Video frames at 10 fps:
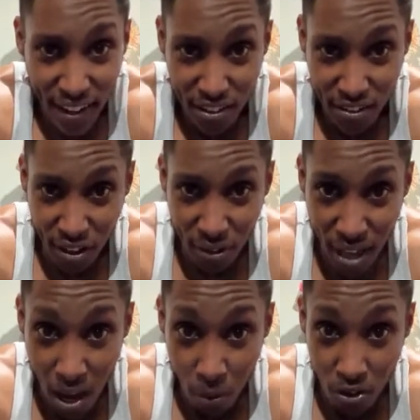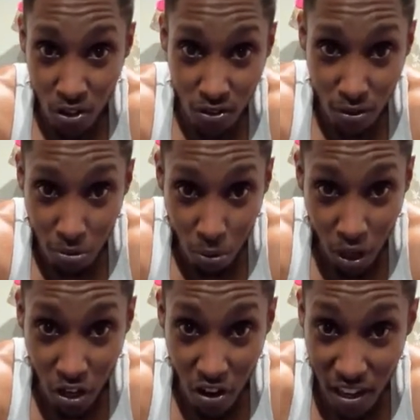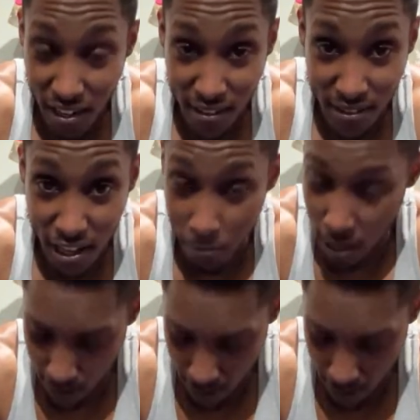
So now we're just working on getting this thing better.